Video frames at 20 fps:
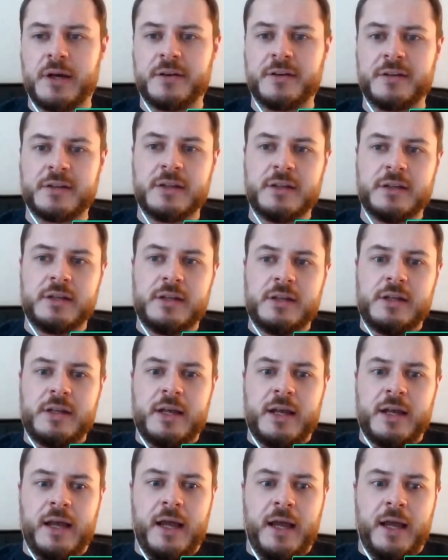pod.
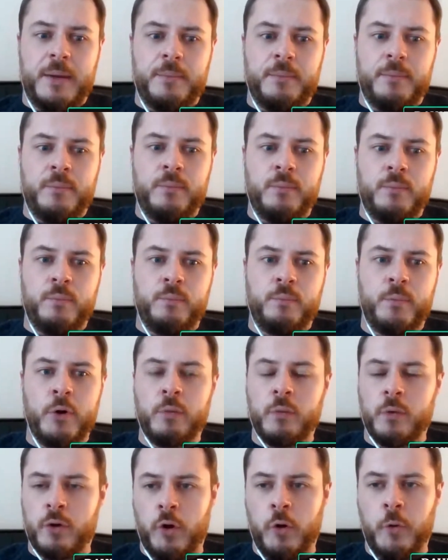
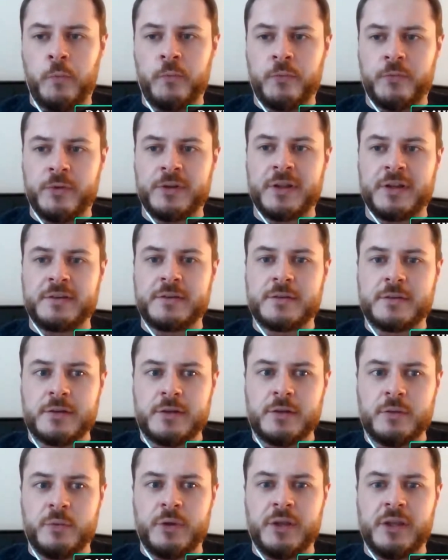But we're hopeful that
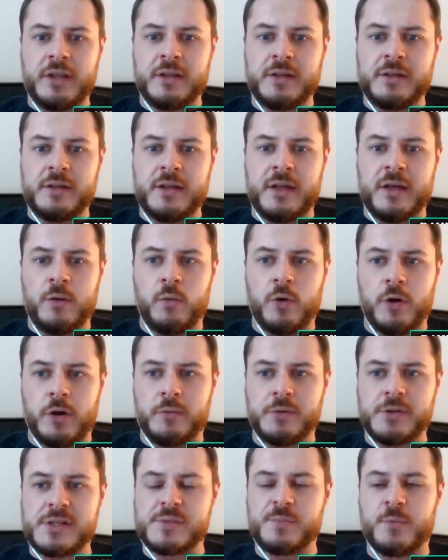we can
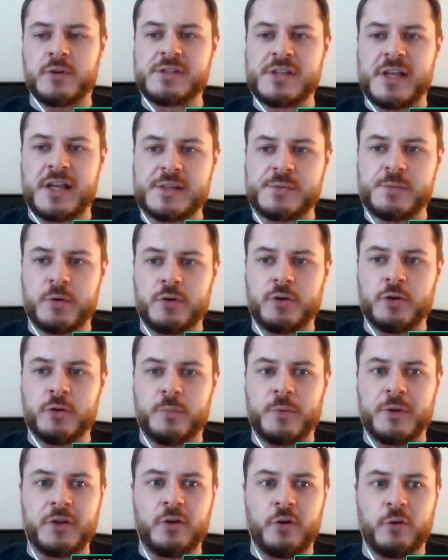work with the sports expert
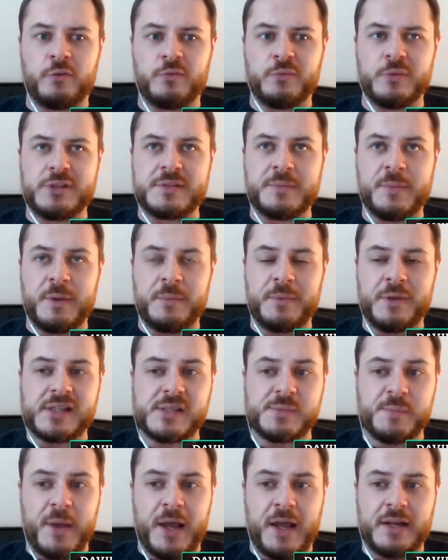group and the government to maybe
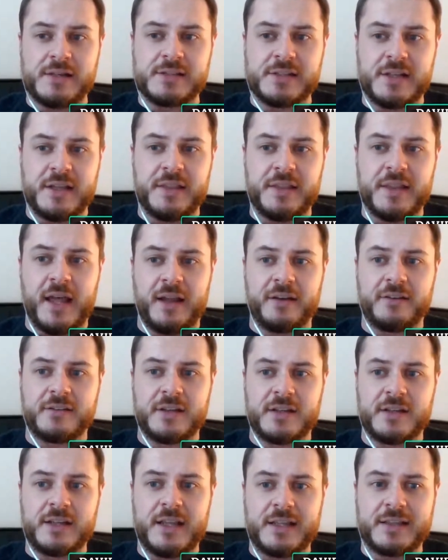expand on
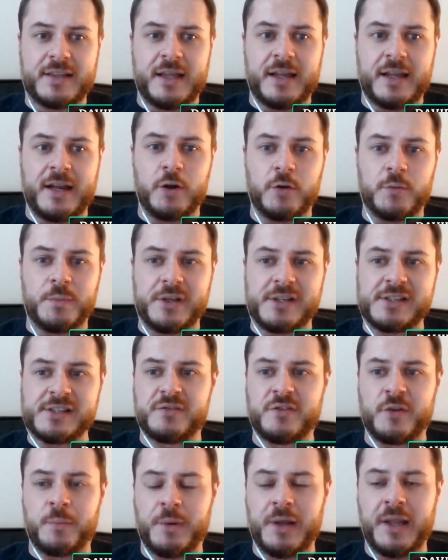that and get that out,
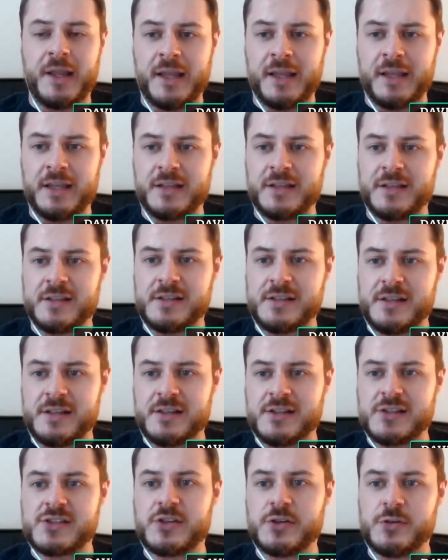because if they're playing
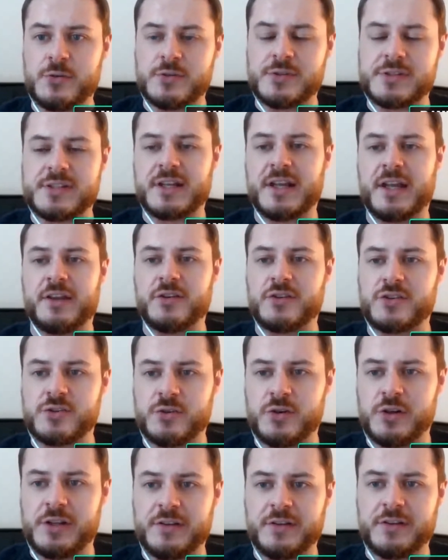in the schools together,
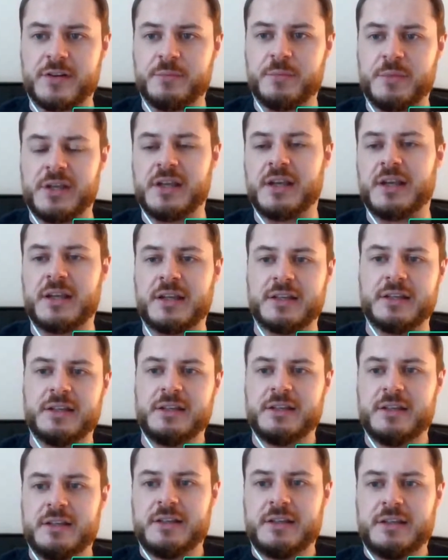surely there can be an
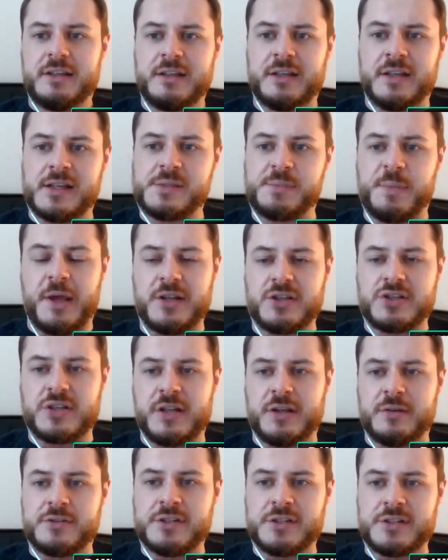
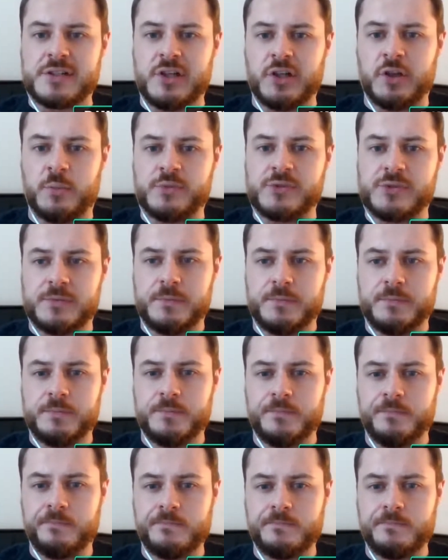expansion out into clubs.